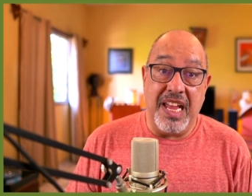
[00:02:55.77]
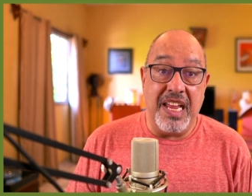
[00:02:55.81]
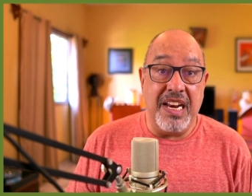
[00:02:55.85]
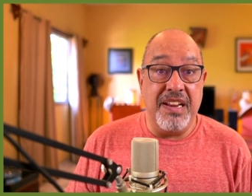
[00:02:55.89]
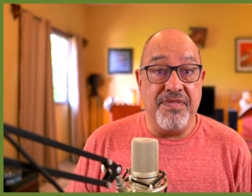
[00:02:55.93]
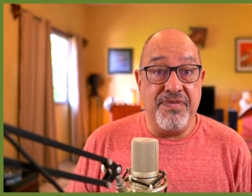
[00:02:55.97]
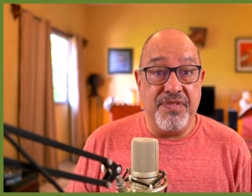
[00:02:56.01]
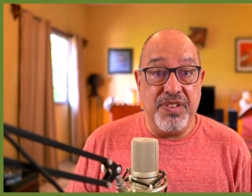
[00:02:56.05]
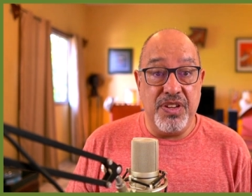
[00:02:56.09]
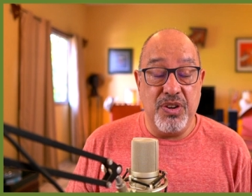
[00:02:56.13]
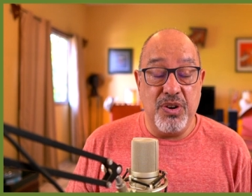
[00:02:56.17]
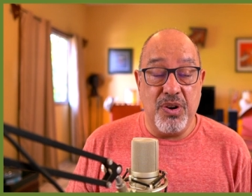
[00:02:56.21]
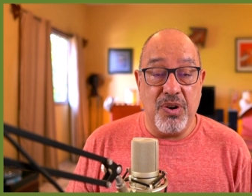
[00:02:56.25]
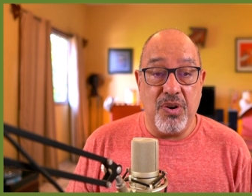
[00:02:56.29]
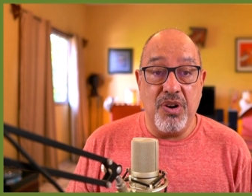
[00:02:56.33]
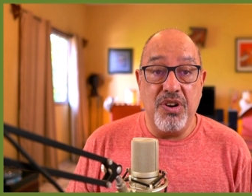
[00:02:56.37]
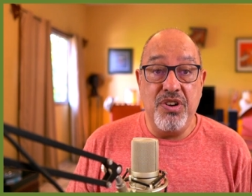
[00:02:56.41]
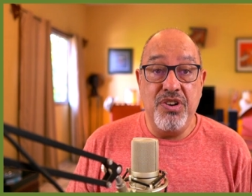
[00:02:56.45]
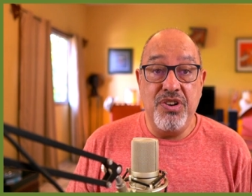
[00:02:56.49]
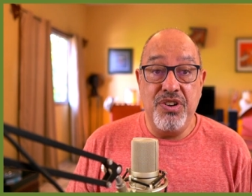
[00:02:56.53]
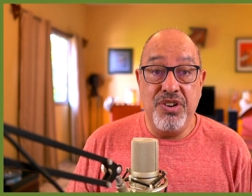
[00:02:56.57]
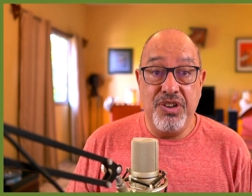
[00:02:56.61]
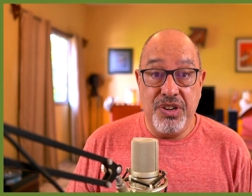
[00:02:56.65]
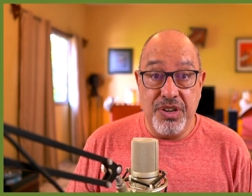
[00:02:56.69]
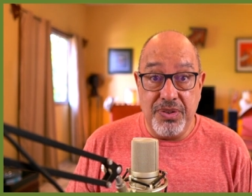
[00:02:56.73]
And if you're
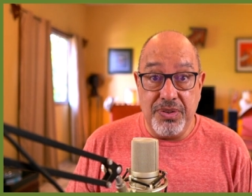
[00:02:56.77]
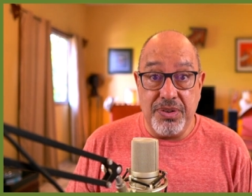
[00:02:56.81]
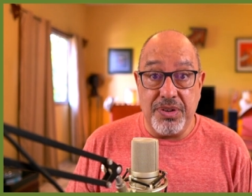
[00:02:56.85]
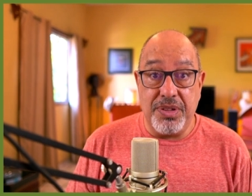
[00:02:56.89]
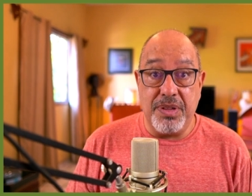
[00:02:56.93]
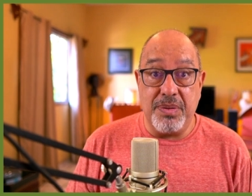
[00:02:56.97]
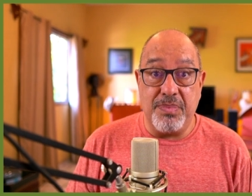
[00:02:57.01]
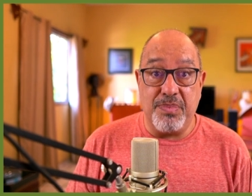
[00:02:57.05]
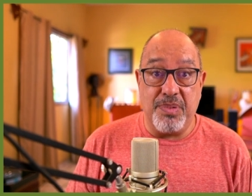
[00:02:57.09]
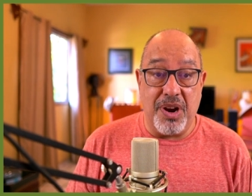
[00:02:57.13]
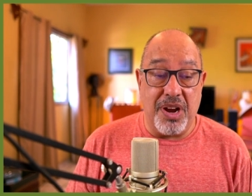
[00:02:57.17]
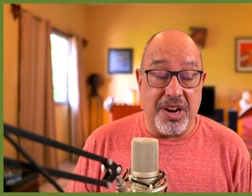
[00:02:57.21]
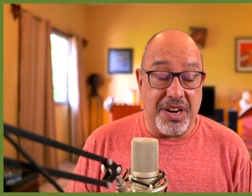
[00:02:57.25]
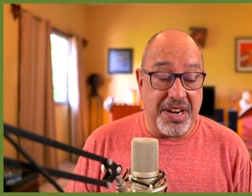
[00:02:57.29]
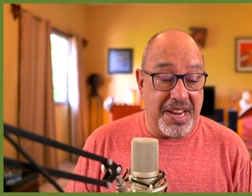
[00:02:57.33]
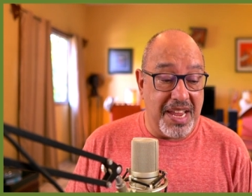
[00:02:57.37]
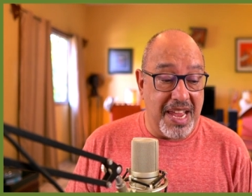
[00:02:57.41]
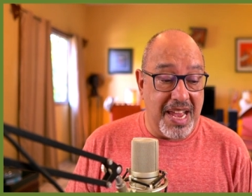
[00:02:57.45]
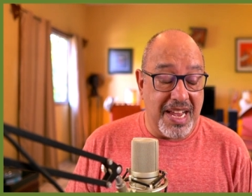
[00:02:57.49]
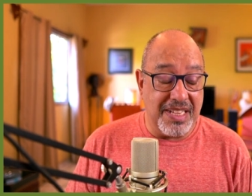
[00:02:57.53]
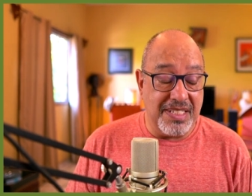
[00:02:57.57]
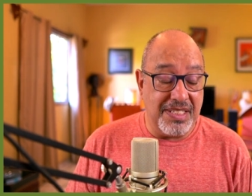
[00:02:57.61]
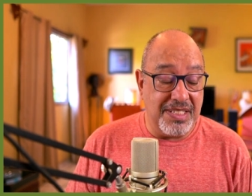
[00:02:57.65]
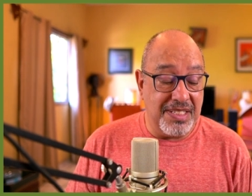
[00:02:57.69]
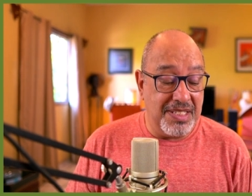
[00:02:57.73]
new to the
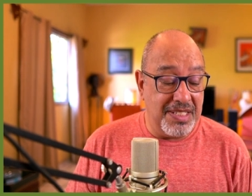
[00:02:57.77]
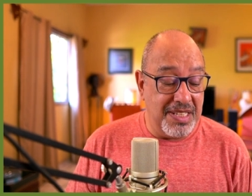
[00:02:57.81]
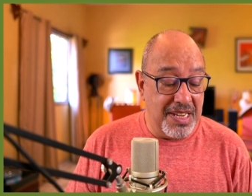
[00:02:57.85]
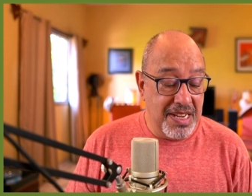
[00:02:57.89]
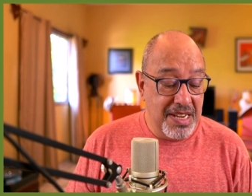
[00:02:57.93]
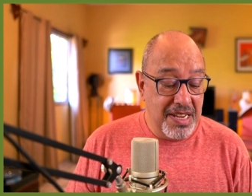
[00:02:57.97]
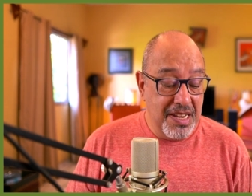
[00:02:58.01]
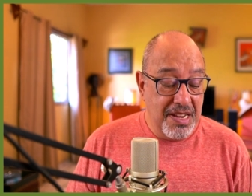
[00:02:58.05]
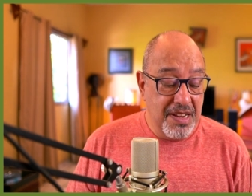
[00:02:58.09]
broadcasts,